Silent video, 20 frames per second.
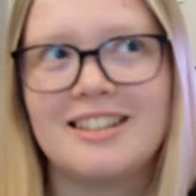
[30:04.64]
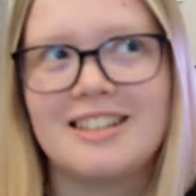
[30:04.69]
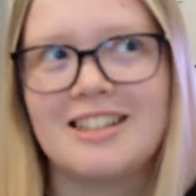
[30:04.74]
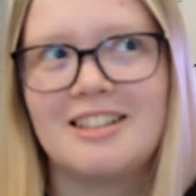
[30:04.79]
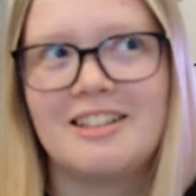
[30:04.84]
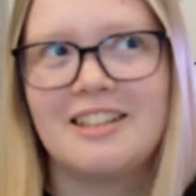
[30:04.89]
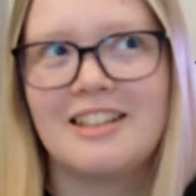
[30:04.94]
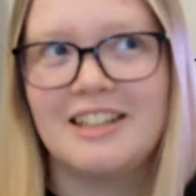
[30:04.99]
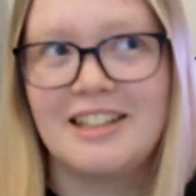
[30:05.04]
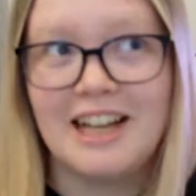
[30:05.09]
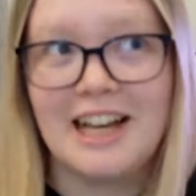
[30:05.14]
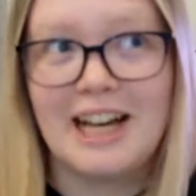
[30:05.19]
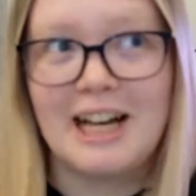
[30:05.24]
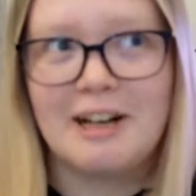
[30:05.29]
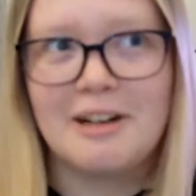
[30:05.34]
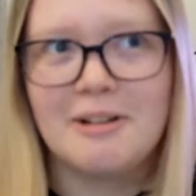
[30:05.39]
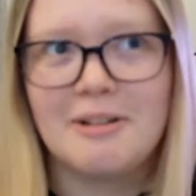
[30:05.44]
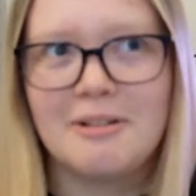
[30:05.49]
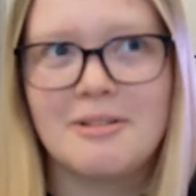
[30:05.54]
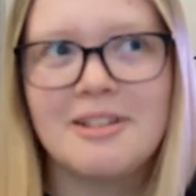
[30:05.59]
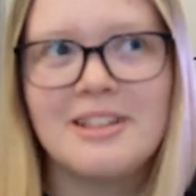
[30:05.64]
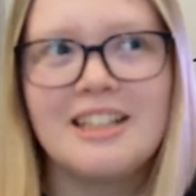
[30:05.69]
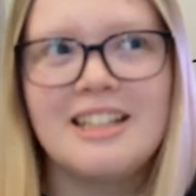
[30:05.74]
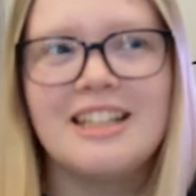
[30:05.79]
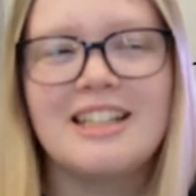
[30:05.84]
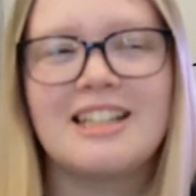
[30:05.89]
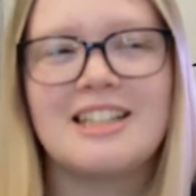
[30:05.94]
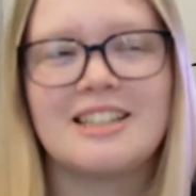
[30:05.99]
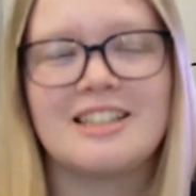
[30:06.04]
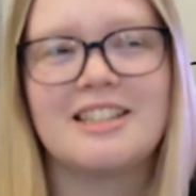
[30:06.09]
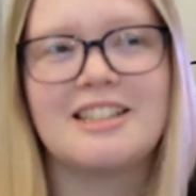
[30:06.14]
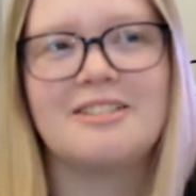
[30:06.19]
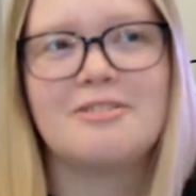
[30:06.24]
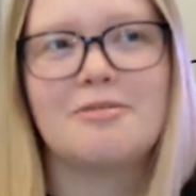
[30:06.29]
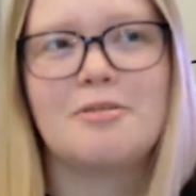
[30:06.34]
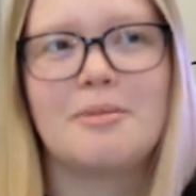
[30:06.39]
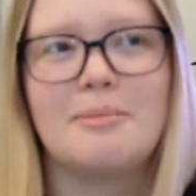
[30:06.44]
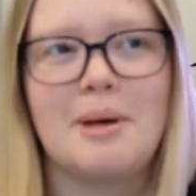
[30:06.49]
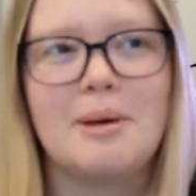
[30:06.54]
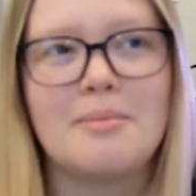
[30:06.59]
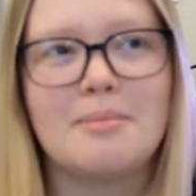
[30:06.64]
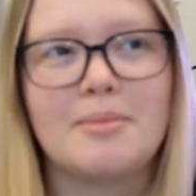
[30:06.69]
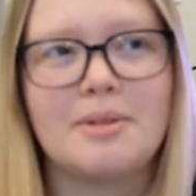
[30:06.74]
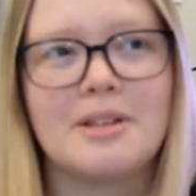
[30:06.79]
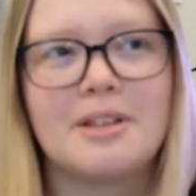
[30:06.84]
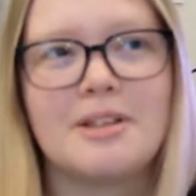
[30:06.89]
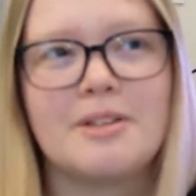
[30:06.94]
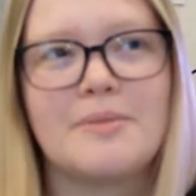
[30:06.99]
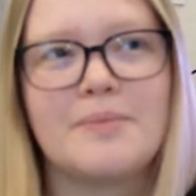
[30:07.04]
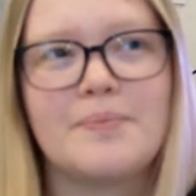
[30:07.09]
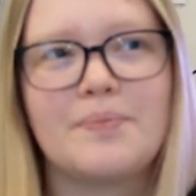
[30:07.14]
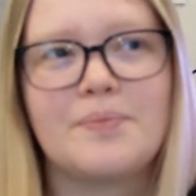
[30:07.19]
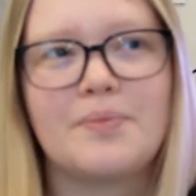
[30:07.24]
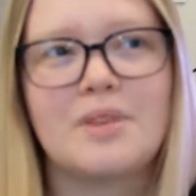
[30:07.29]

start now because I didn't remember